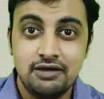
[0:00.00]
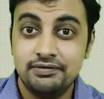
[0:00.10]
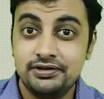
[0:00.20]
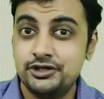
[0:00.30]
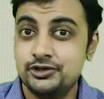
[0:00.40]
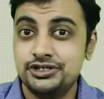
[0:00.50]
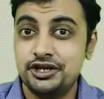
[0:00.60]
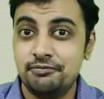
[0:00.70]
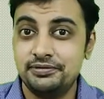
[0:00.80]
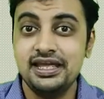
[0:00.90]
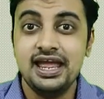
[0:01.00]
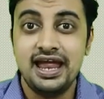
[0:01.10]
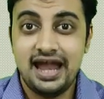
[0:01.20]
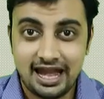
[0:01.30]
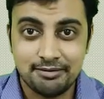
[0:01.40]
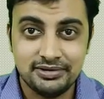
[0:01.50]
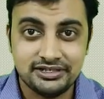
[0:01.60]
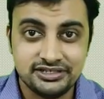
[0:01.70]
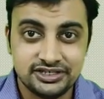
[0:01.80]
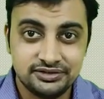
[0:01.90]
with using of the
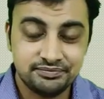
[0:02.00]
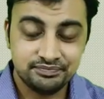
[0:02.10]
admixture.